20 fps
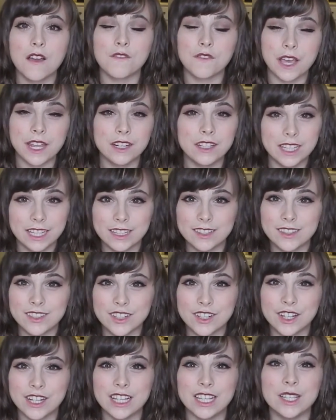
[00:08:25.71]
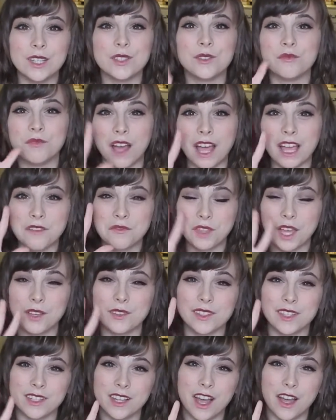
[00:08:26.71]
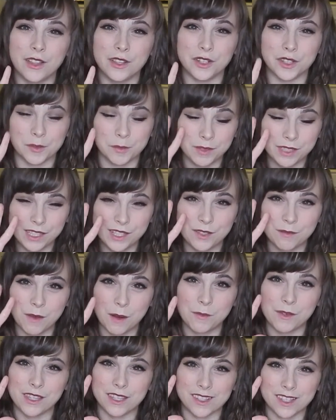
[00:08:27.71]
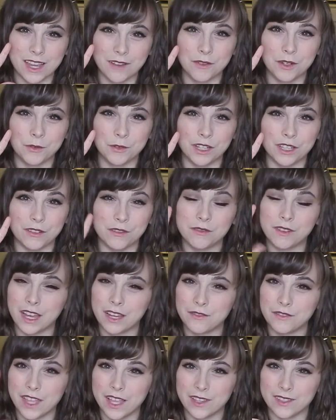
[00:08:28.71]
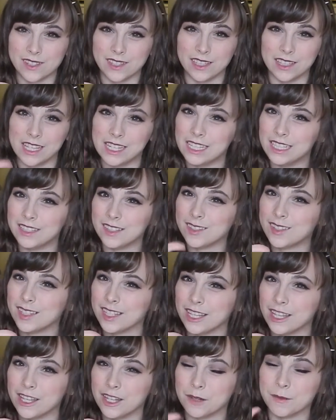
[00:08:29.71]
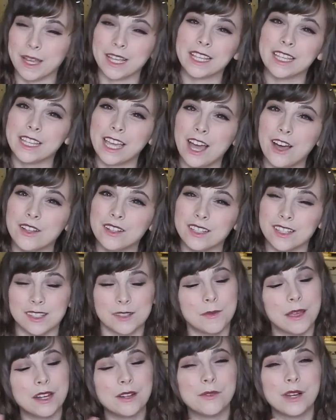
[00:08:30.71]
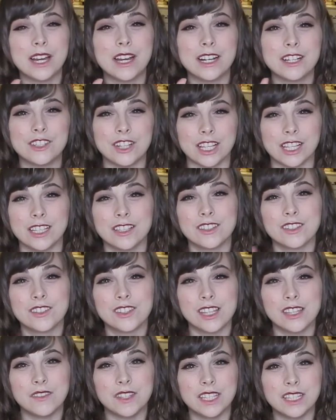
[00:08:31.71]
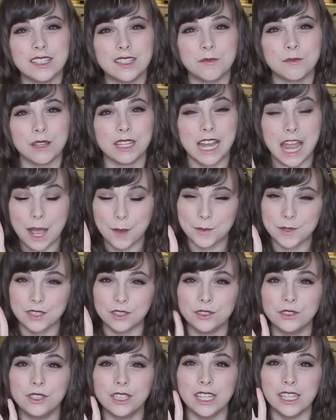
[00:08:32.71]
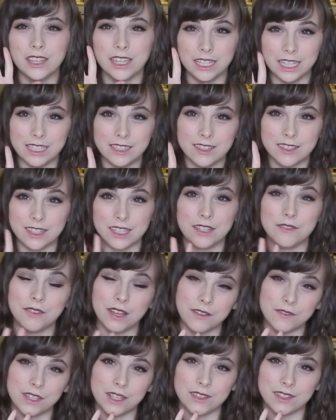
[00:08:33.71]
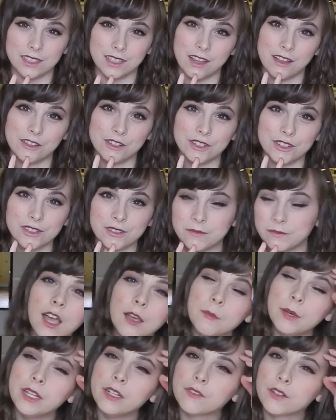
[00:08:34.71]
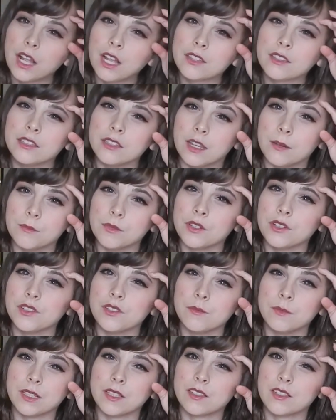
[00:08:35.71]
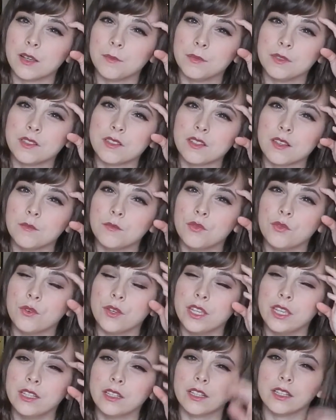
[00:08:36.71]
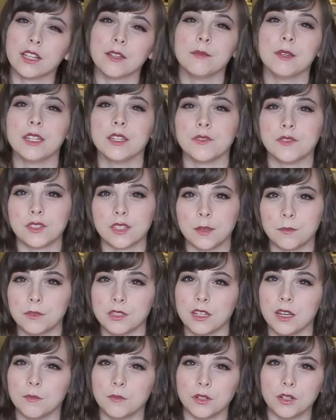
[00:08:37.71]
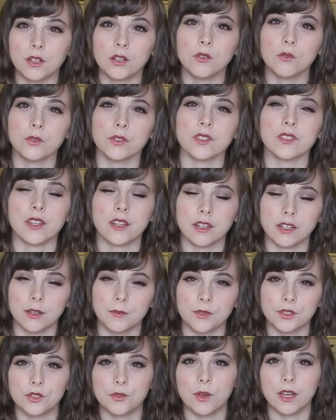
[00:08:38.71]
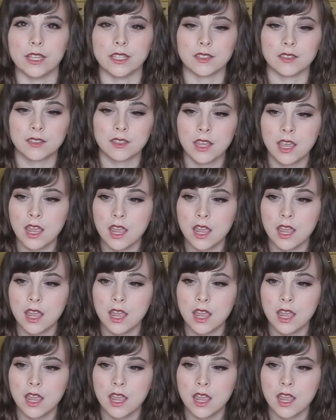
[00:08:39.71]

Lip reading: final answer is $5,000. Please remember this, everyone, $5,000. They need to see it in your bank account. Doesn't matter where, checkings or savings, but absolutely they need to see $5,000. I might have got the numbers mixed up at some point, like I might have skipped a number or said a number twice.